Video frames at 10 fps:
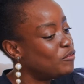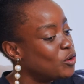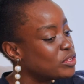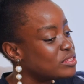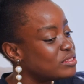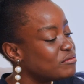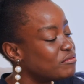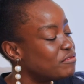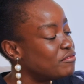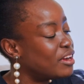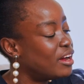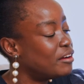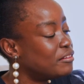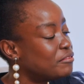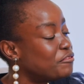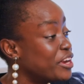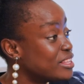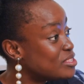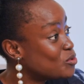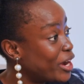lost
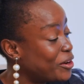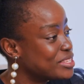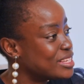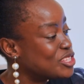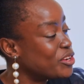friends who I consider,